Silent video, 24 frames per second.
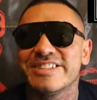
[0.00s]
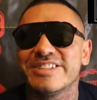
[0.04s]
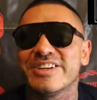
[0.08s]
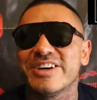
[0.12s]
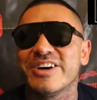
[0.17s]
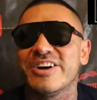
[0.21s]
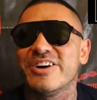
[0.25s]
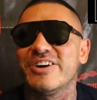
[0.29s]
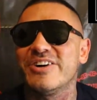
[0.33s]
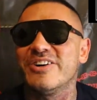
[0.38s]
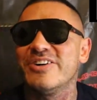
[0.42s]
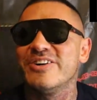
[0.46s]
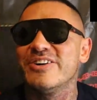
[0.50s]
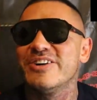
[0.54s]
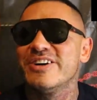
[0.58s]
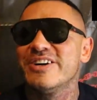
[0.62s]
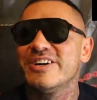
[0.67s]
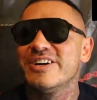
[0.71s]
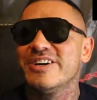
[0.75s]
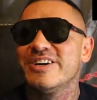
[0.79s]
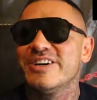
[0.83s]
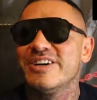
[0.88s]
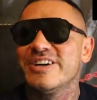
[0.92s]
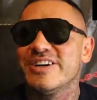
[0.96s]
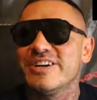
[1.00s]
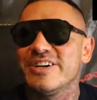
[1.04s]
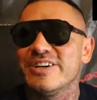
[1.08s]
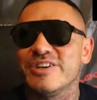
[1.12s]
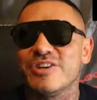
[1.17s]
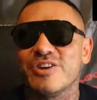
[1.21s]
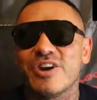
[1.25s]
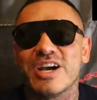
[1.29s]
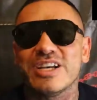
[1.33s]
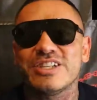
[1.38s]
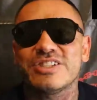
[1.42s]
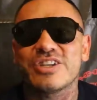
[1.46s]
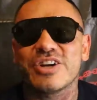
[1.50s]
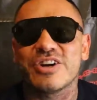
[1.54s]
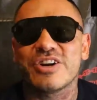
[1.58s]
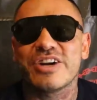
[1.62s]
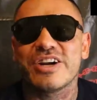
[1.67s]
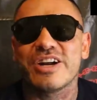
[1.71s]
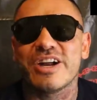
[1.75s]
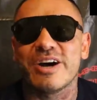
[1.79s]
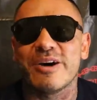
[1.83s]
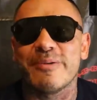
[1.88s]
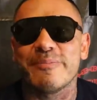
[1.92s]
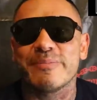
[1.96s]
so, you know, I
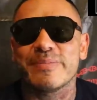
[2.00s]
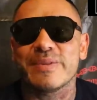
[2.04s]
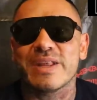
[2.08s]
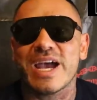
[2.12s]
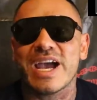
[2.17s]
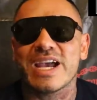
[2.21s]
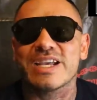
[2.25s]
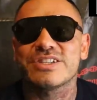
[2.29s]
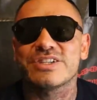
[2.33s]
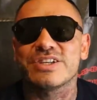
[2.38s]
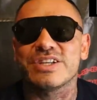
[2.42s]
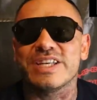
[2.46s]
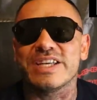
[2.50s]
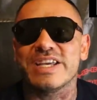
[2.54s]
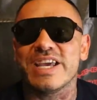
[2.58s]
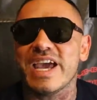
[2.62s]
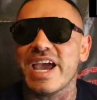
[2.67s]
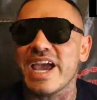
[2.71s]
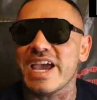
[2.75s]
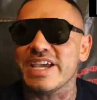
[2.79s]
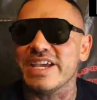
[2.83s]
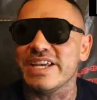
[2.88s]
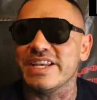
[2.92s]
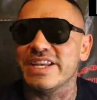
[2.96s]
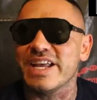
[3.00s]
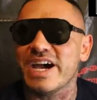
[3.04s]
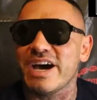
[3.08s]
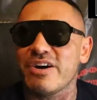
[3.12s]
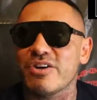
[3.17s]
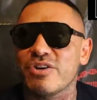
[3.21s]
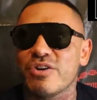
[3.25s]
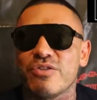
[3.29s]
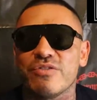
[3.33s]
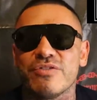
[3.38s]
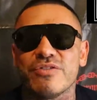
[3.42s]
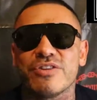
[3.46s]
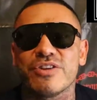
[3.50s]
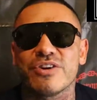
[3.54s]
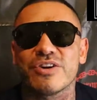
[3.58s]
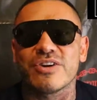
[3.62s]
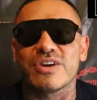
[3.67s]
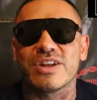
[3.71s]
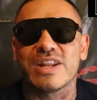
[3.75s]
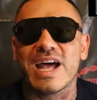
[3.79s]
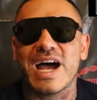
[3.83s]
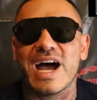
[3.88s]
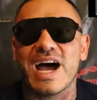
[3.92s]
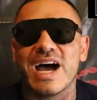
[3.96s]
started um, actually hanging out over
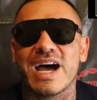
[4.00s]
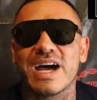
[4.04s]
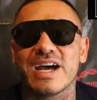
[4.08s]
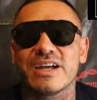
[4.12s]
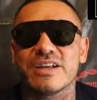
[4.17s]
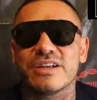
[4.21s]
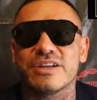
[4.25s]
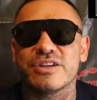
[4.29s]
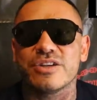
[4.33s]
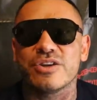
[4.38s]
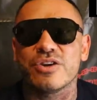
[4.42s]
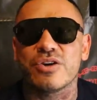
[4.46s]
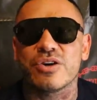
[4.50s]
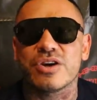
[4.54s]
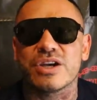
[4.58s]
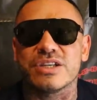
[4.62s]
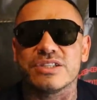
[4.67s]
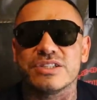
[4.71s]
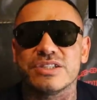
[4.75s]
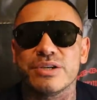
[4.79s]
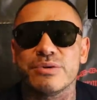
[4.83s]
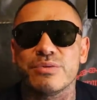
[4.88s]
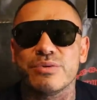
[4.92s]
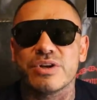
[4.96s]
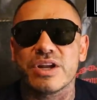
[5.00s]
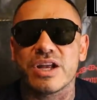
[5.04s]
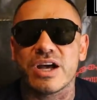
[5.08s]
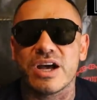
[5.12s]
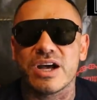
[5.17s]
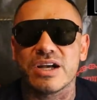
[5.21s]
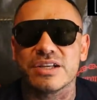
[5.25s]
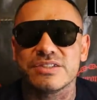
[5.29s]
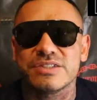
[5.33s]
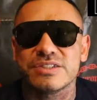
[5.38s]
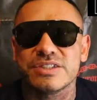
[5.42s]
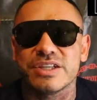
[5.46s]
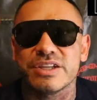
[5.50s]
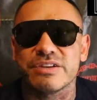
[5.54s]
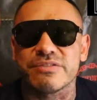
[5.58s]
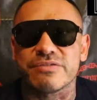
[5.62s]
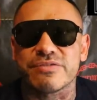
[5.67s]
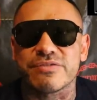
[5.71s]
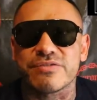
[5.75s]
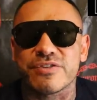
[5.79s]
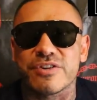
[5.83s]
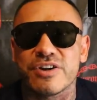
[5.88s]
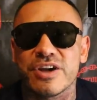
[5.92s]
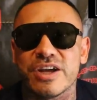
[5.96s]
there a lot, you know, because he would uh, sit in
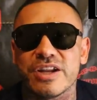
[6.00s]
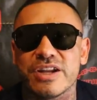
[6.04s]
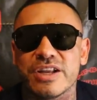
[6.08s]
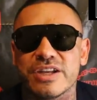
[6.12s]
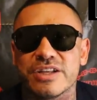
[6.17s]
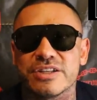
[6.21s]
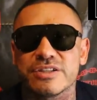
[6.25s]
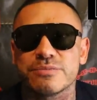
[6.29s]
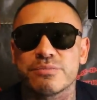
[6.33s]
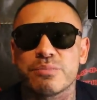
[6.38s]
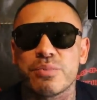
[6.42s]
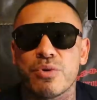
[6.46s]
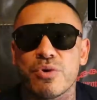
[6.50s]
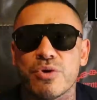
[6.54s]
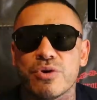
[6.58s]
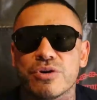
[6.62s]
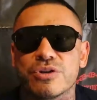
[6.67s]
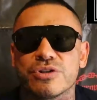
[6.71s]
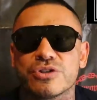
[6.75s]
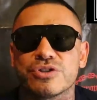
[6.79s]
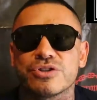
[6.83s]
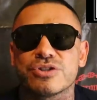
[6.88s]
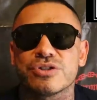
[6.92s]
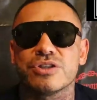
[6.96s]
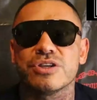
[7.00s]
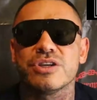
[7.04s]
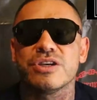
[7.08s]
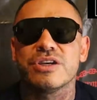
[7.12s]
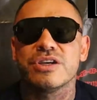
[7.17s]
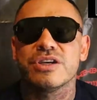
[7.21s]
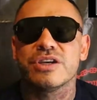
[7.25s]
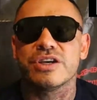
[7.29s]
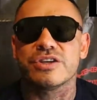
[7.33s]
front in his porch.